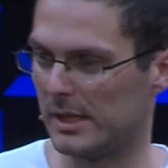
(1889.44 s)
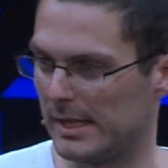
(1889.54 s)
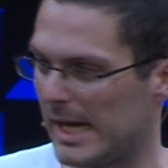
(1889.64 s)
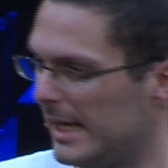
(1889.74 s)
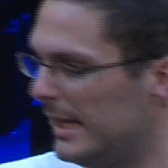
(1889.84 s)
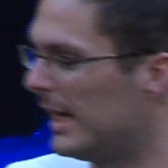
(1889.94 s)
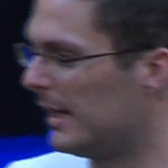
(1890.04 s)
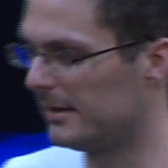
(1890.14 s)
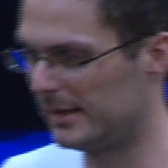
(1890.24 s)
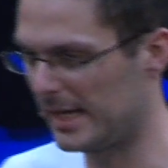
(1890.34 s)
with a
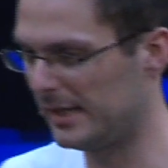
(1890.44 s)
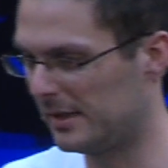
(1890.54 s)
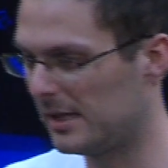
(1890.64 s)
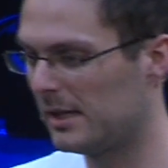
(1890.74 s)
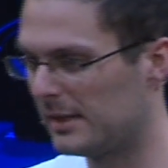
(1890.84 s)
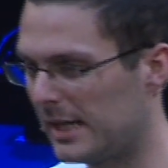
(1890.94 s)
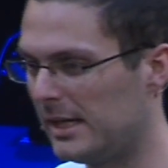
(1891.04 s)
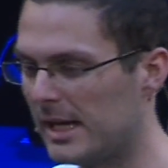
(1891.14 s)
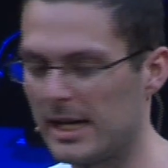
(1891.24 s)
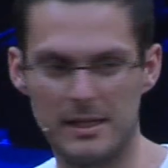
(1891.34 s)

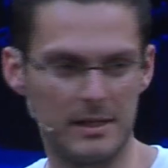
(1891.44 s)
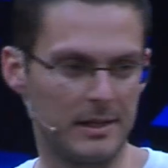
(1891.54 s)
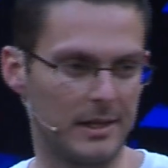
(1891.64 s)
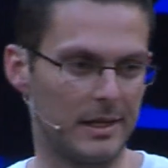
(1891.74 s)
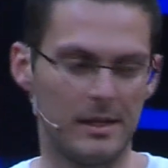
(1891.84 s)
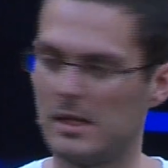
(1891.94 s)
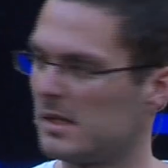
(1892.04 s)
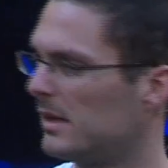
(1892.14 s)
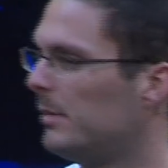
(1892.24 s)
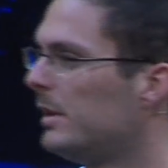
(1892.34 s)
99
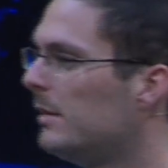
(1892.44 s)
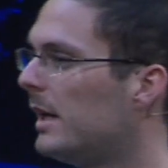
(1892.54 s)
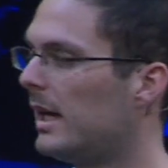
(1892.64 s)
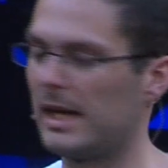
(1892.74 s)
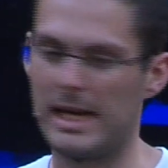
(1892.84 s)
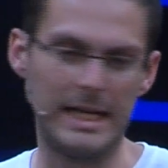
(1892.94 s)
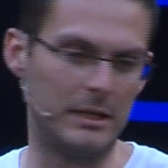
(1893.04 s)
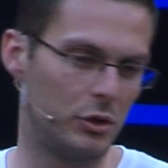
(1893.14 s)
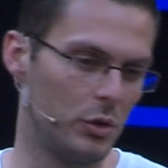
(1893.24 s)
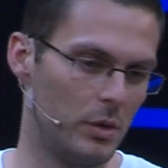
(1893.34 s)
sleeping bag. I
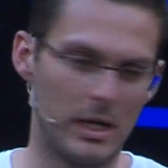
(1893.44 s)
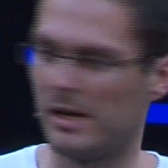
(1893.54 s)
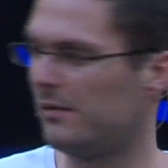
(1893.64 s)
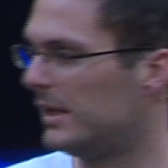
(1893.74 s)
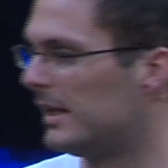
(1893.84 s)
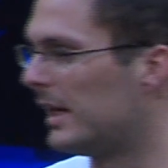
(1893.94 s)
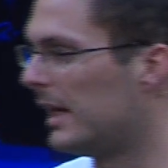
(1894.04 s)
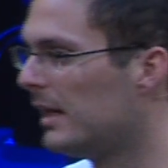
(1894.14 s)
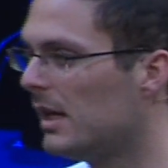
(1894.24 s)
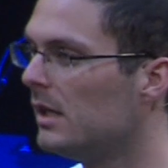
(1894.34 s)
ate tuna every
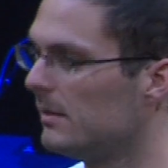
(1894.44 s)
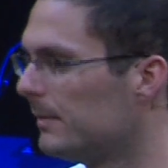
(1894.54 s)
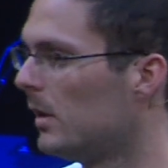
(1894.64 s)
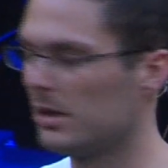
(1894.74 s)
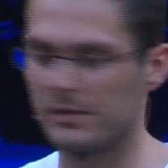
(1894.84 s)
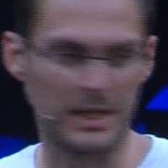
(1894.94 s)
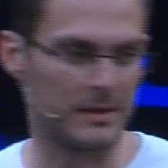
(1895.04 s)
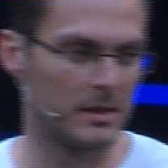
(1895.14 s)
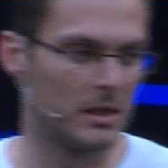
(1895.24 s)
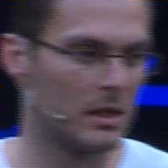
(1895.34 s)
day, all of that.
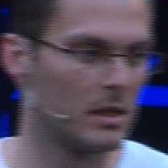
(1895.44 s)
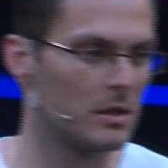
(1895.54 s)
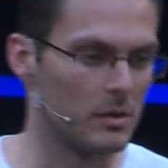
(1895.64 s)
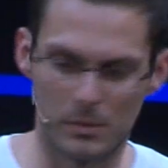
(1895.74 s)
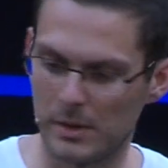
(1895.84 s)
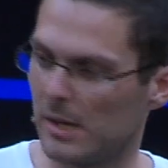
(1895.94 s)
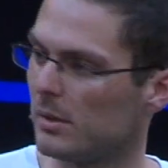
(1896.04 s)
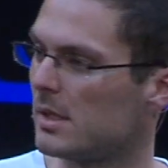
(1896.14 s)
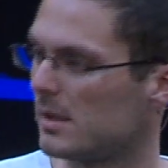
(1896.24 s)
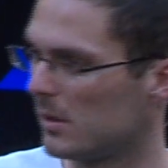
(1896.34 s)
So when I
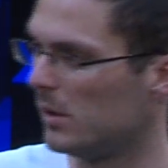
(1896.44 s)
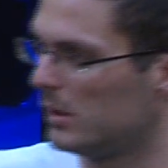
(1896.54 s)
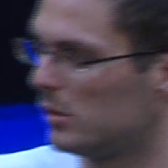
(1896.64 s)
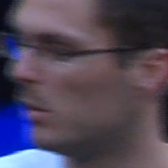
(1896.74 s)
was going to